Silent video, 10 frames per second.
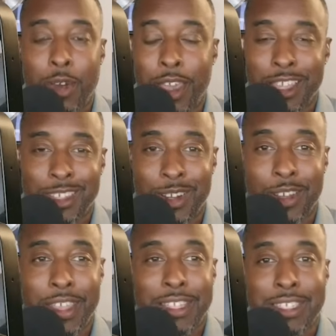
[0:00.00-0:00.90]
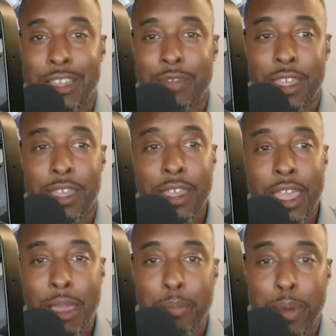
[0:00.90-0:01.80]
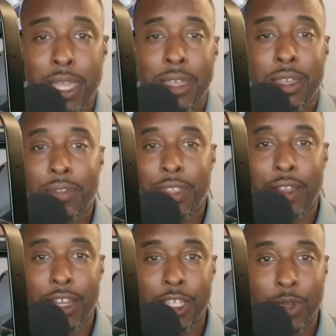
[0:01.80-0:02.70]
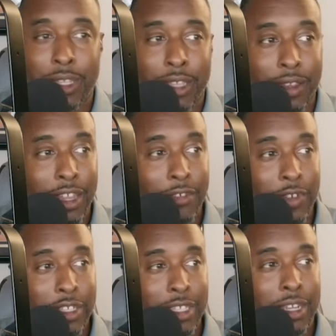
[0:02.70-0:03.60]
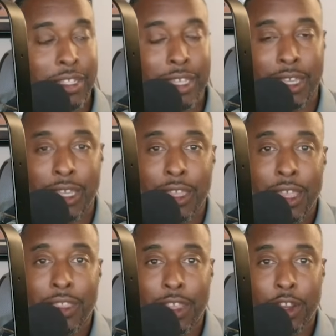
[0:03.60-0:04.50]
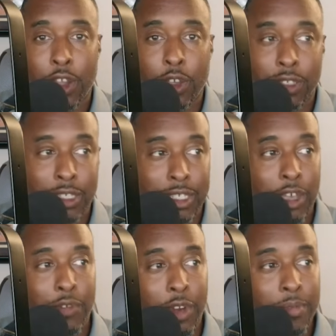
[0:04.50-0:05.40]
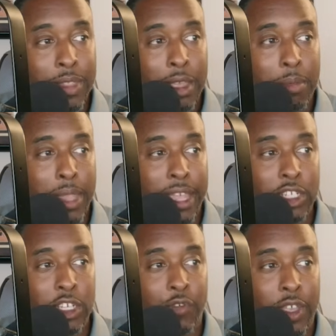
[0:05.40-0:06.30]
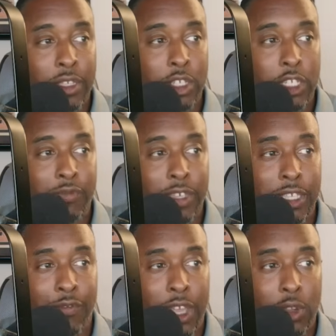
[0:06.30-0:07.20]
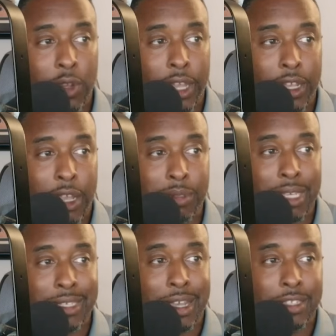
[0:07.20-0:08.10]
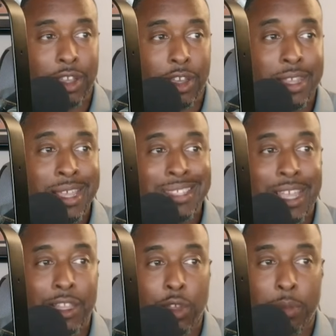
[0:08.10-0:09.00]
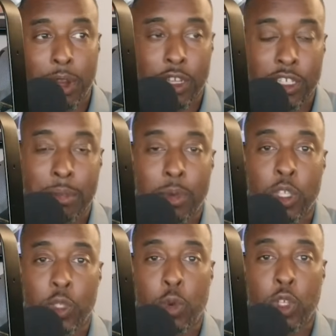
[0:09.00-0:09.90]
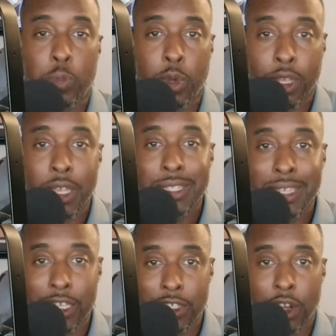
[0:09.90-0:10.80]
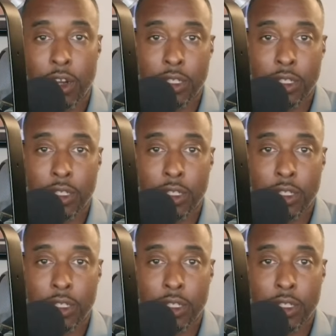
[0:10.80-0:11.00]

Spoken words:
ahead and turn on that TV and blink, there it is right there, NFL Sunday ticket. There goes the Silver and Black. Just visit FanDuel.com/LockedOn. Download America's number one sportsbook to get started